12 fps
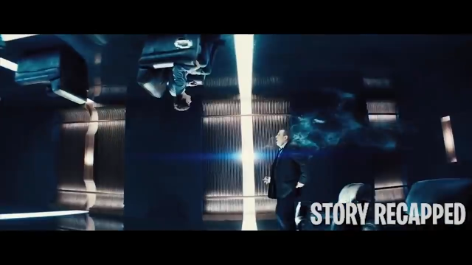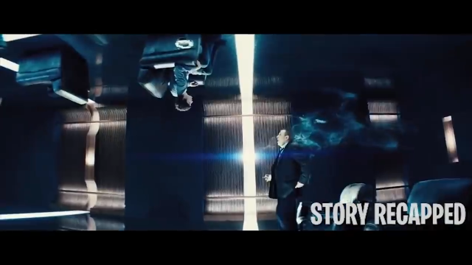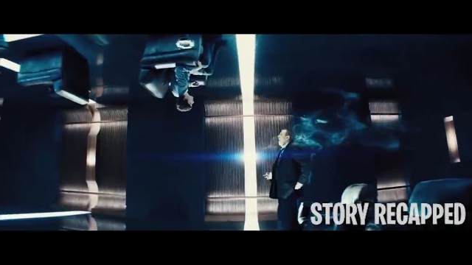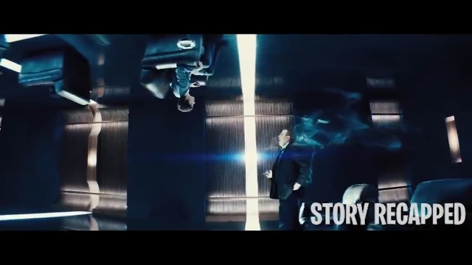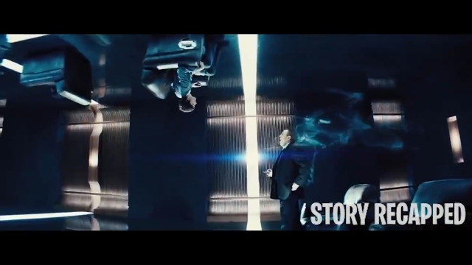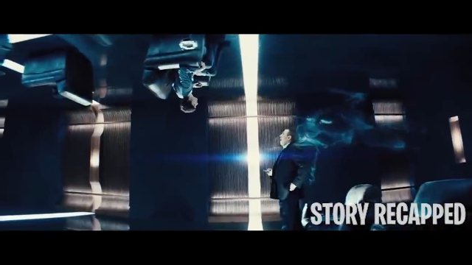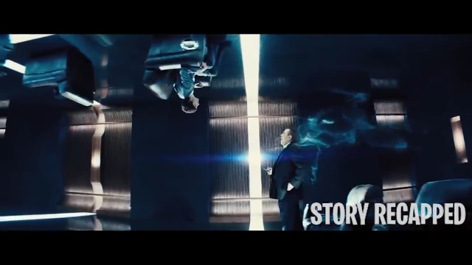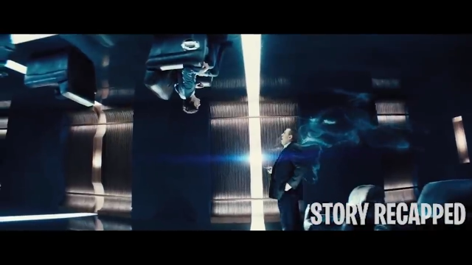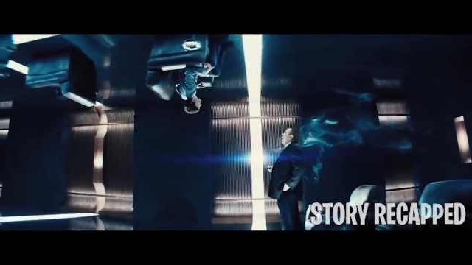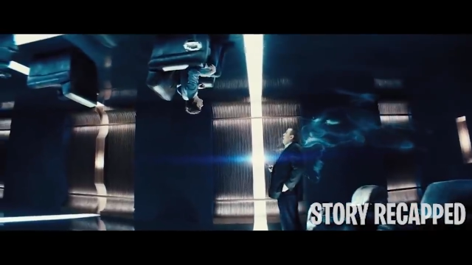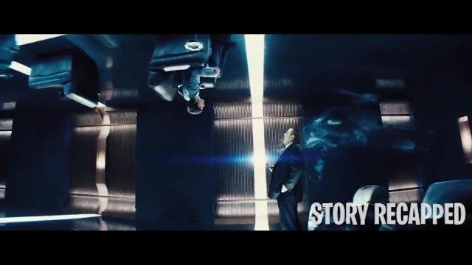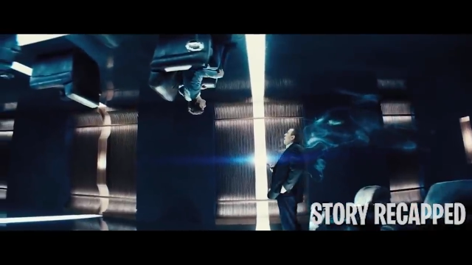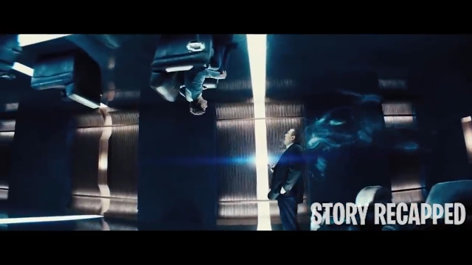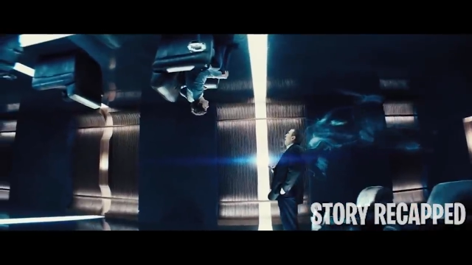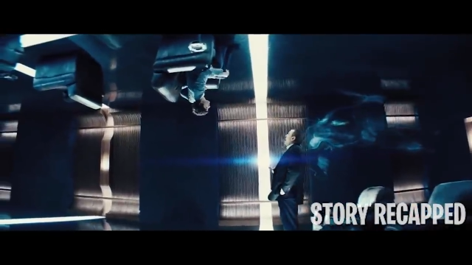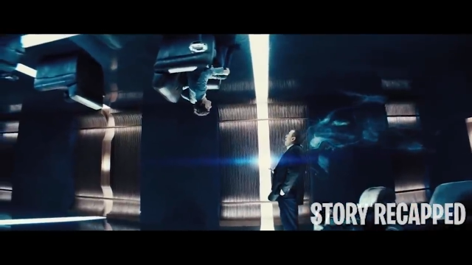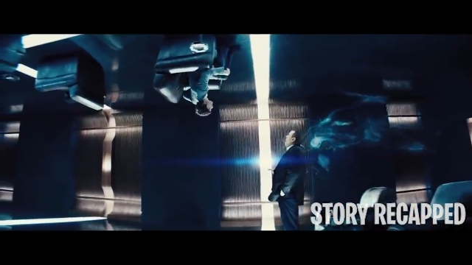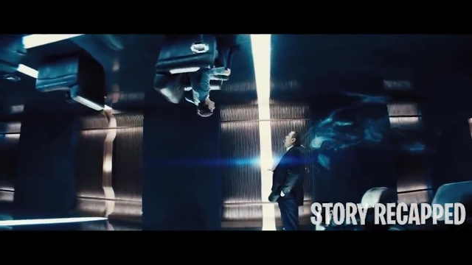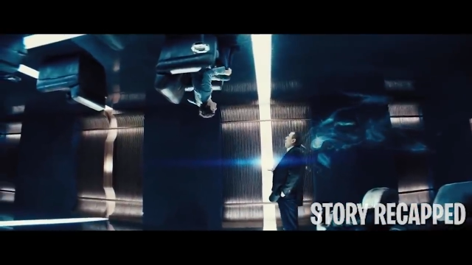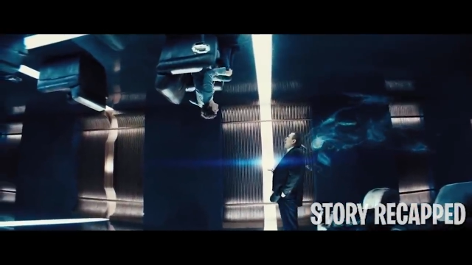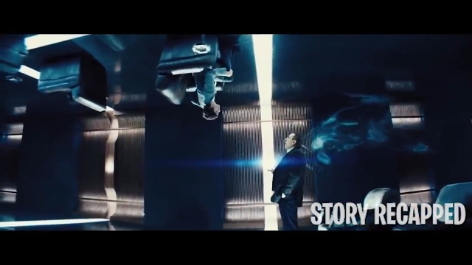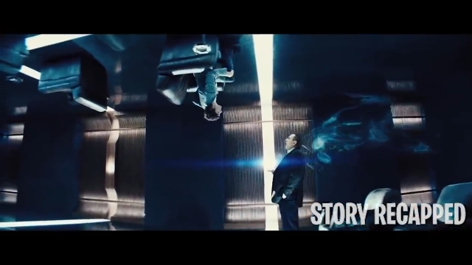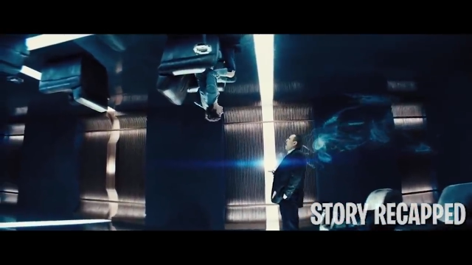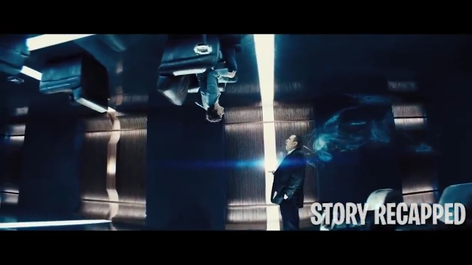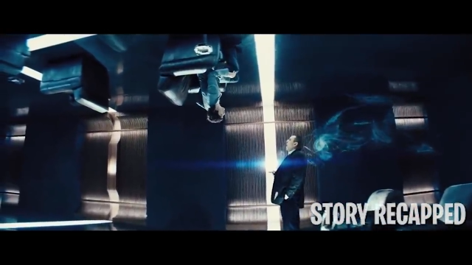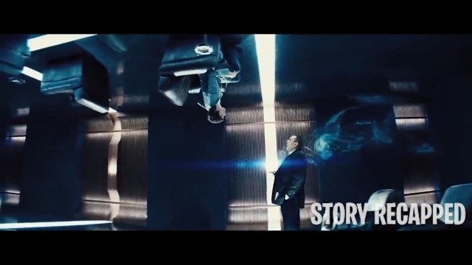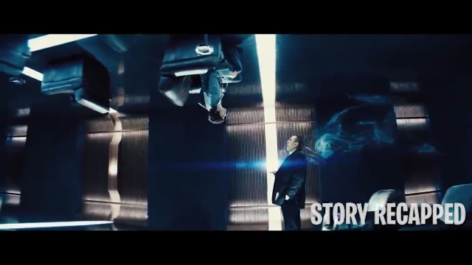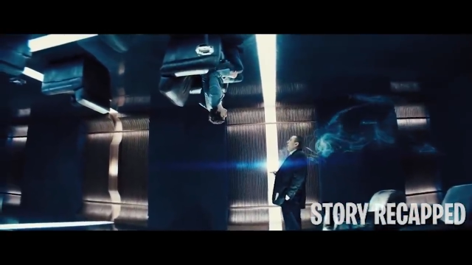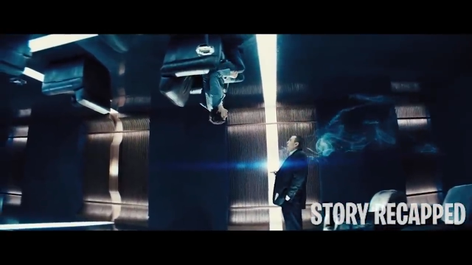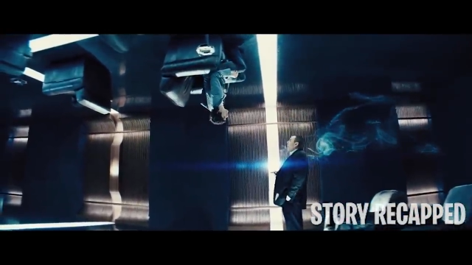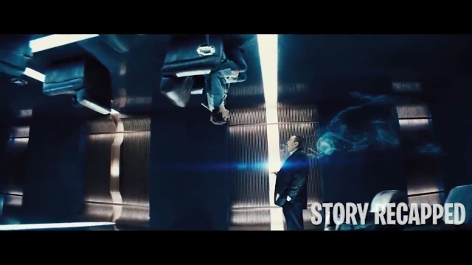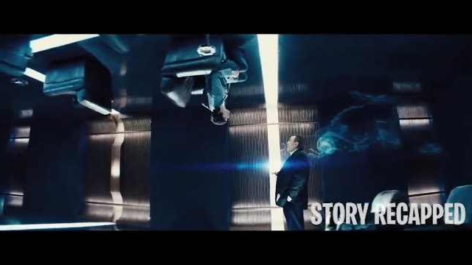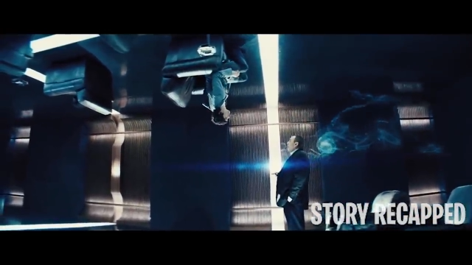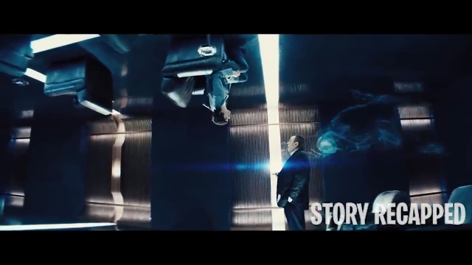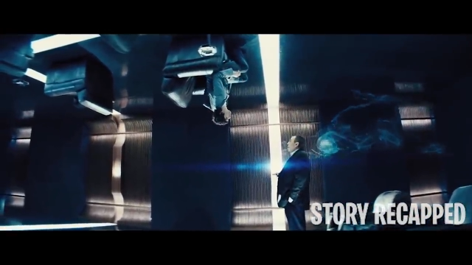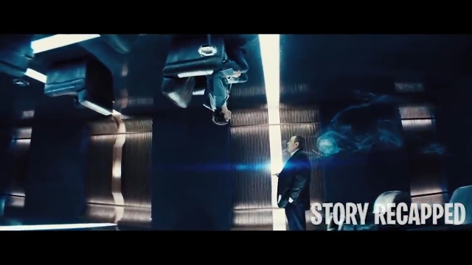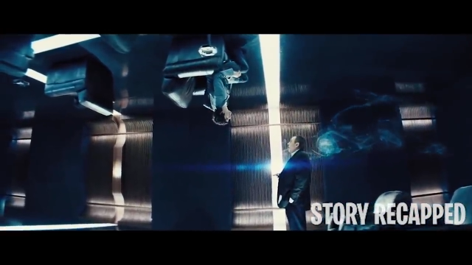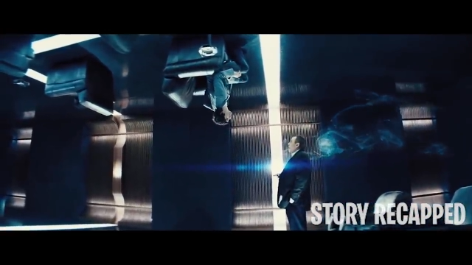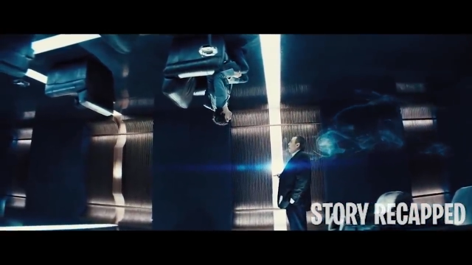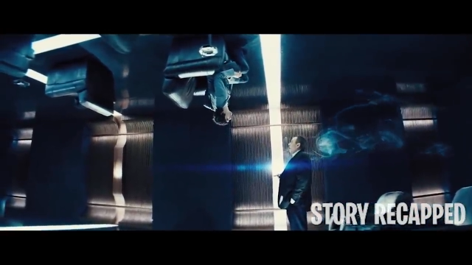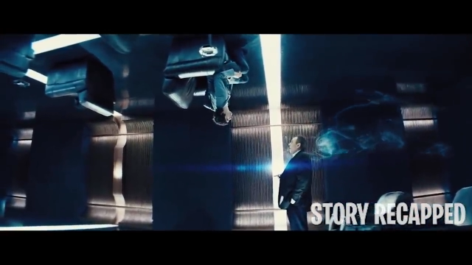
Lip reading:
(no speaker visible)